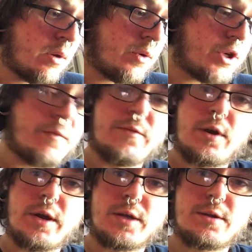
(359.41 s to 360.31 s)
which I'm
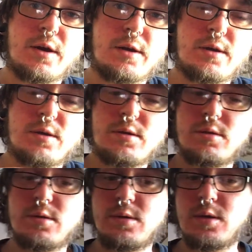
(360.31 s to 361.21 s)
very excited
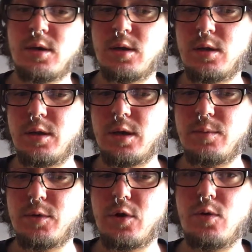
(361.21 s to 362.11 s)
and letting
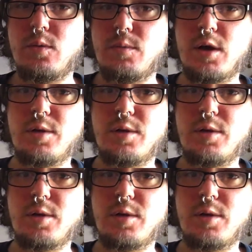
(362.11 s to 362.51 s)
him know my